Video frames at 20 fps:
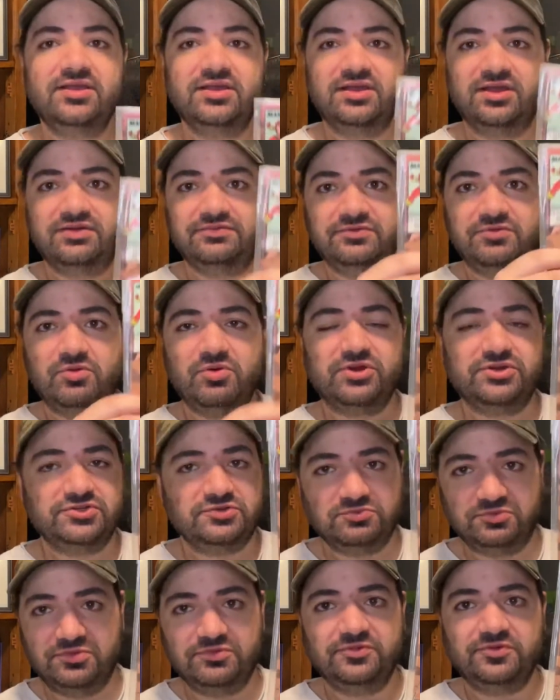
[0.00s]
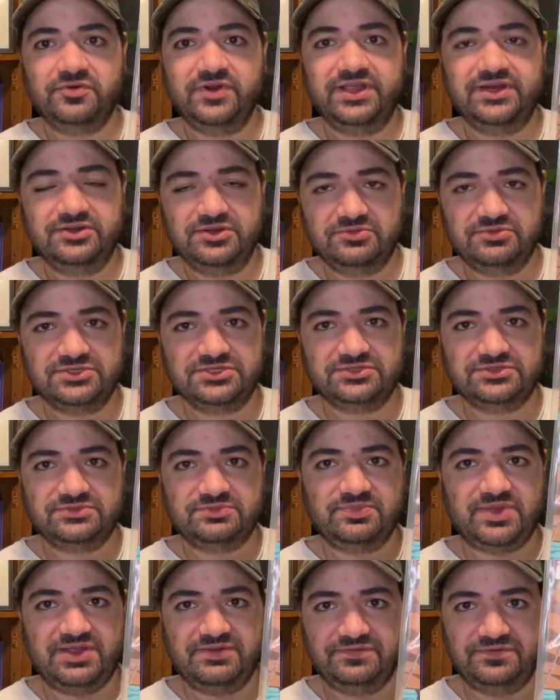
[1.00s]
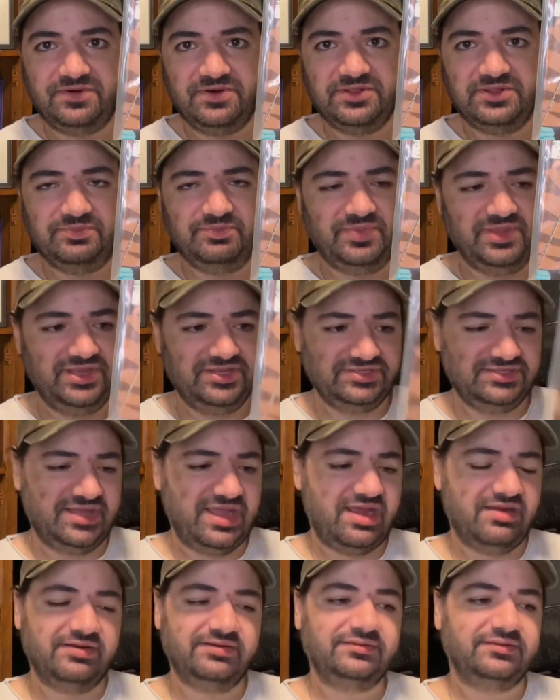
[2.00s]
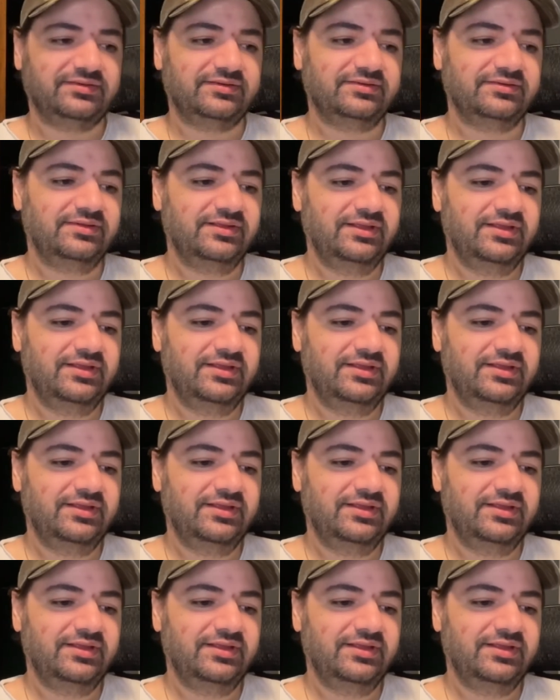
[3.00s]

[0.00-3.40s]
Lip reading: of course, Wolverine, who was by far the biggest character